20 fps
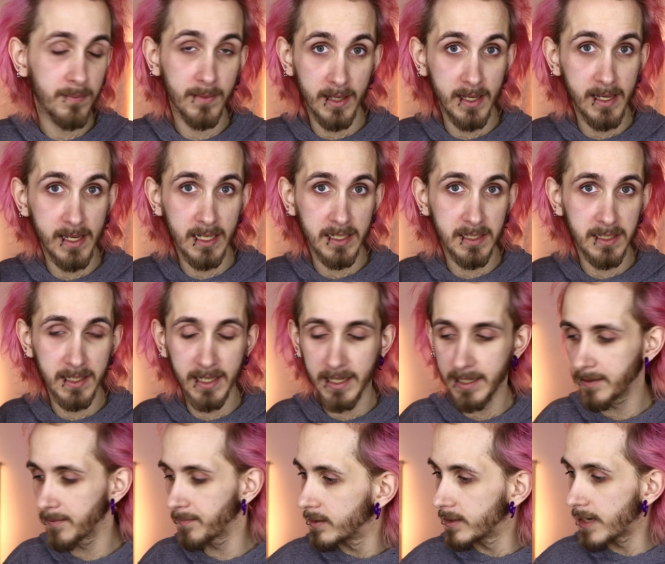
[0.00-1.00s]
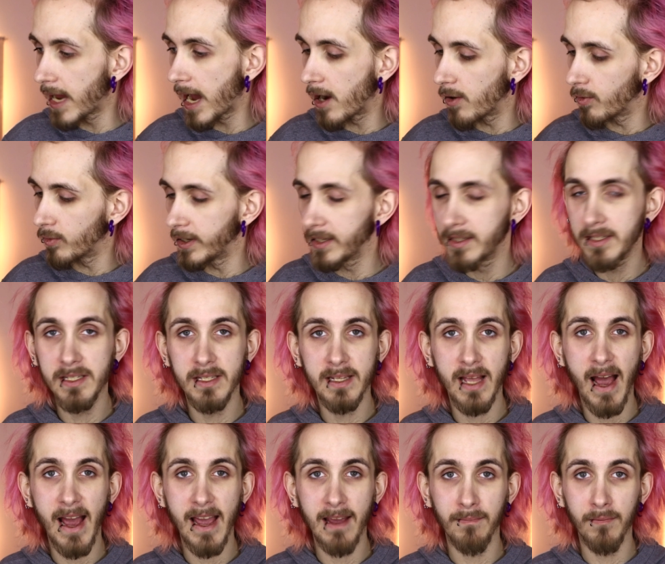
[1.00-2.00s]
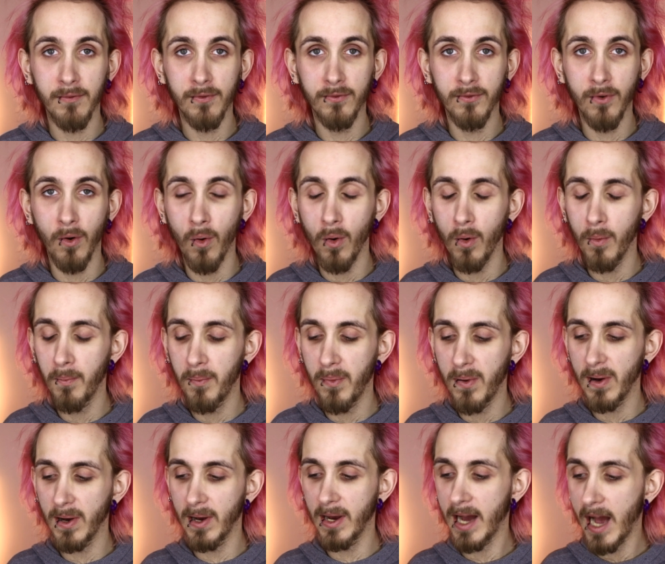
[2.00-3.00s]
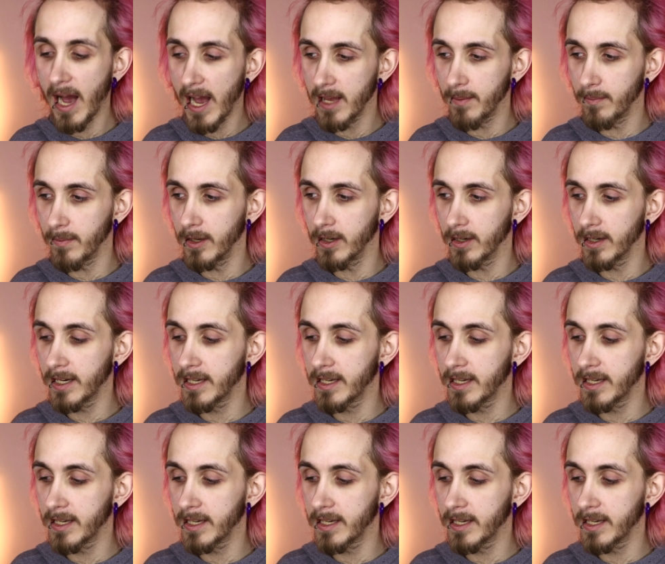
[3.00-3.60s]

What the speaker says: Yes, indeed. Now it's time for primer,